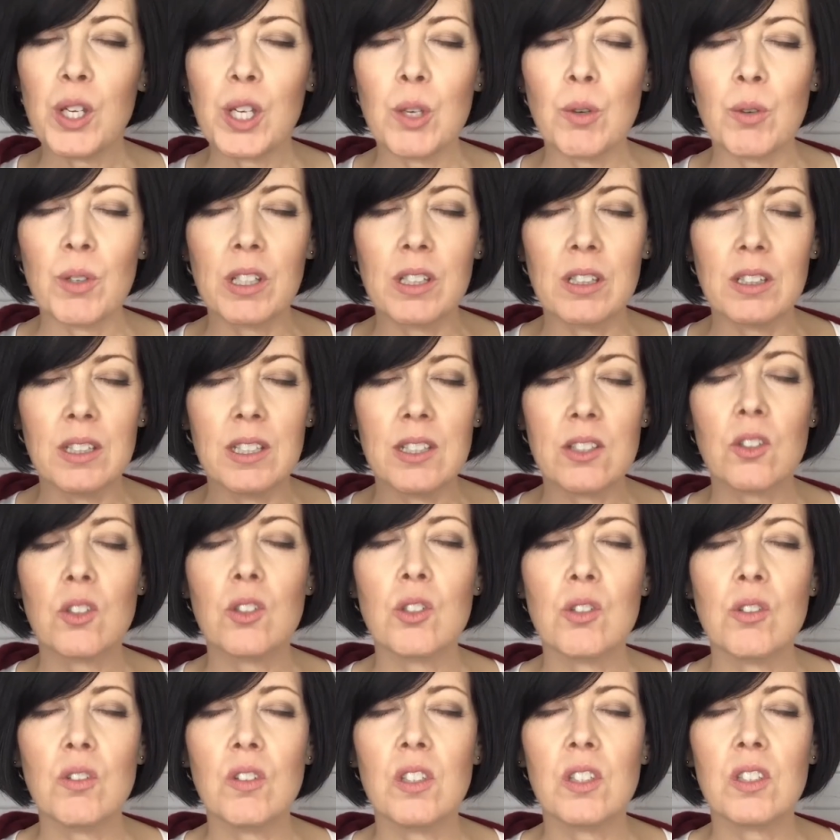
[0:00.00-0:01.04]
want, you can
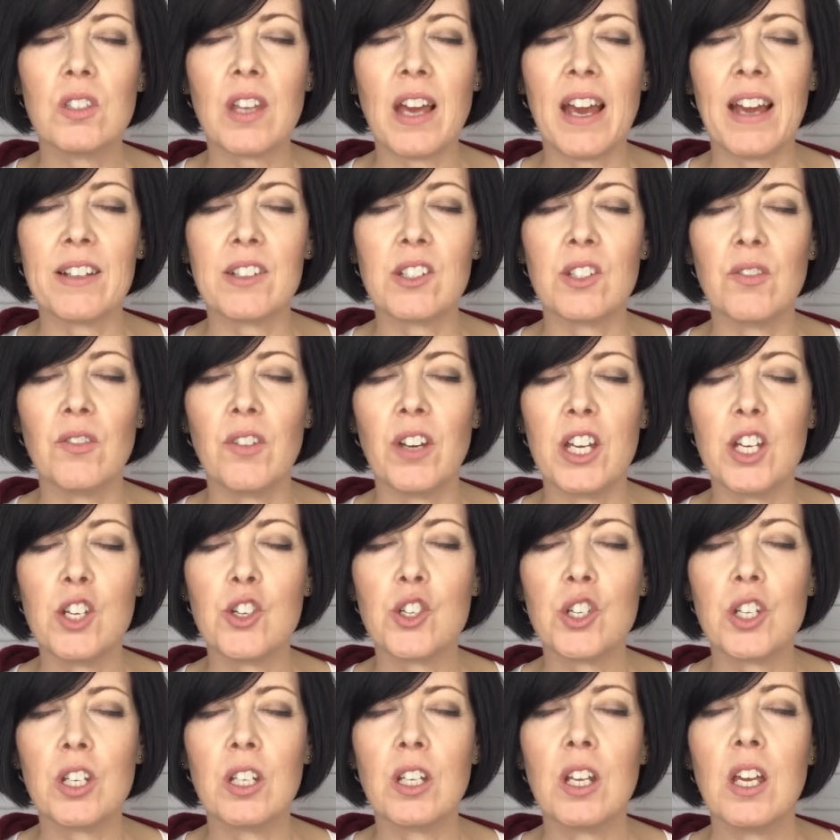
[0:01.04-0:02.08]
listen to this
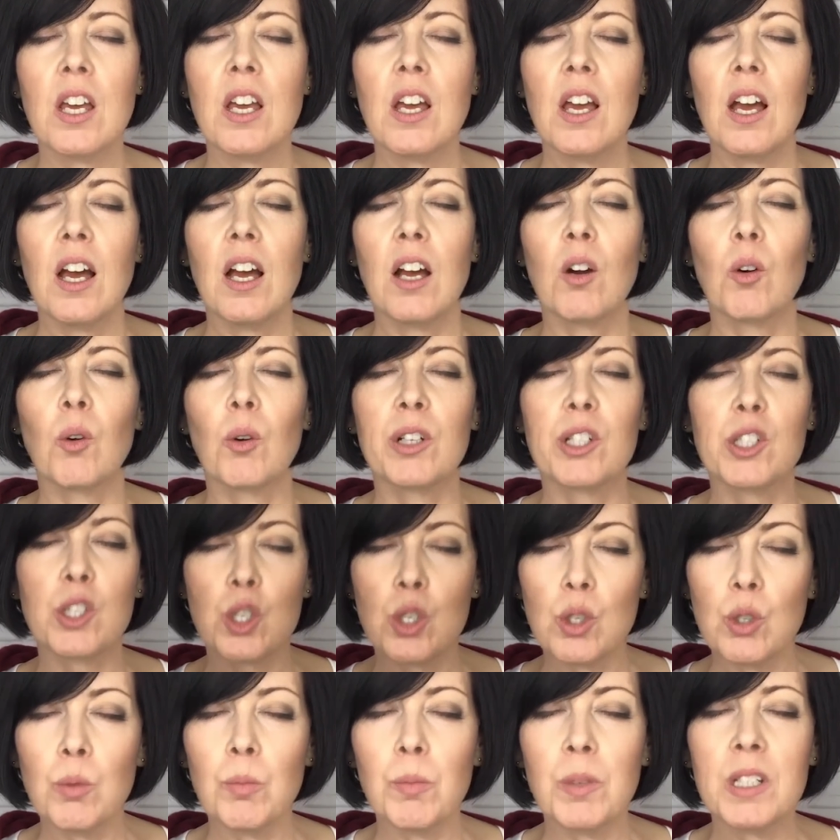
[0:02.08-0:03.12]
activation or
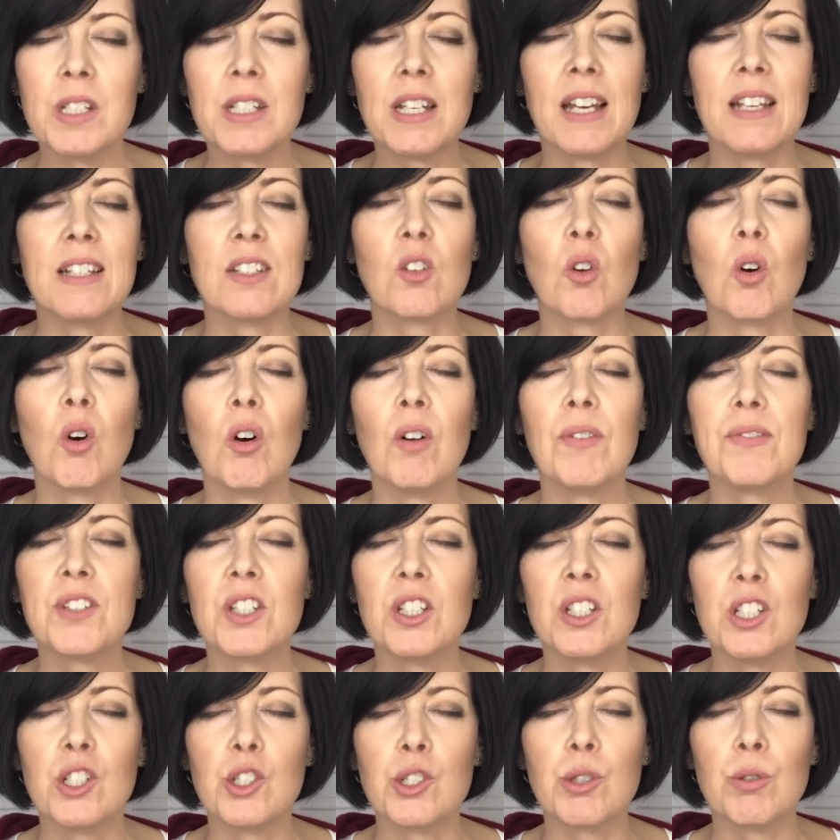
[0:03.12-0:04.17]
attunement as
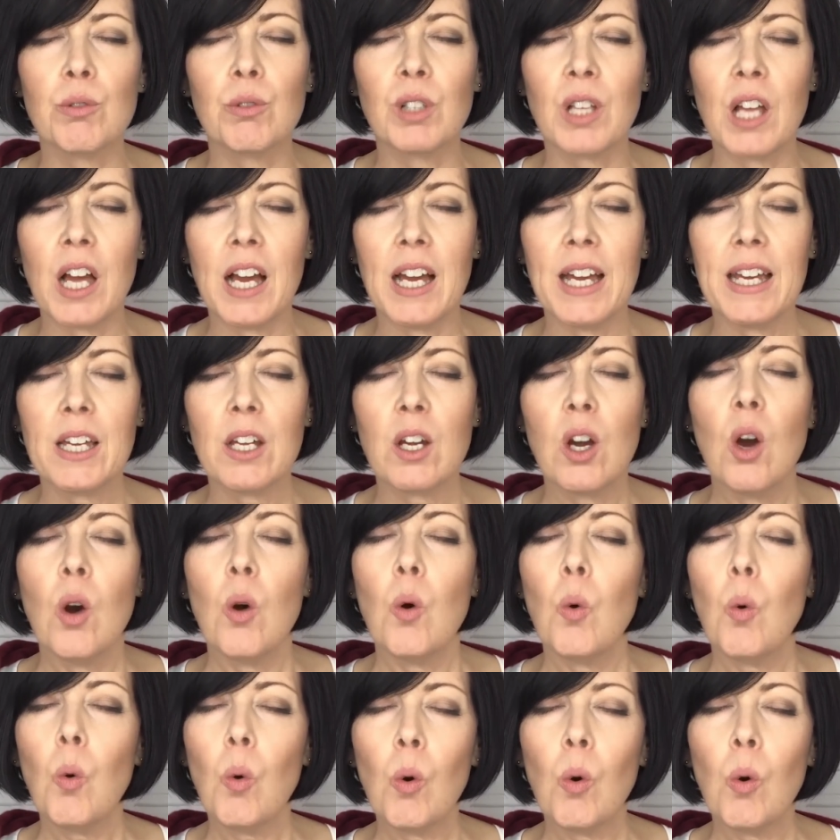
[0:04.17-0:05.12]
often as you'd like,